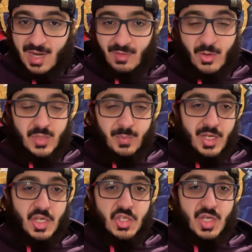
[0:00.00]
Of course,
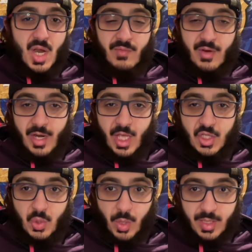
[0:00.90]
PSG are a very
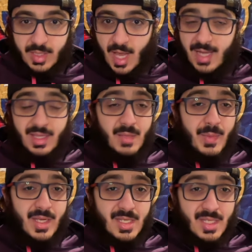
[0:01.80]
historic side, the
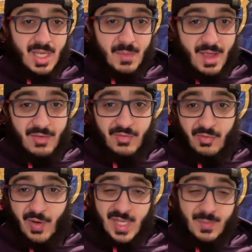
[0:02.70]
biggest team in
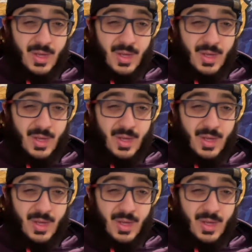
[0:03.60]
France.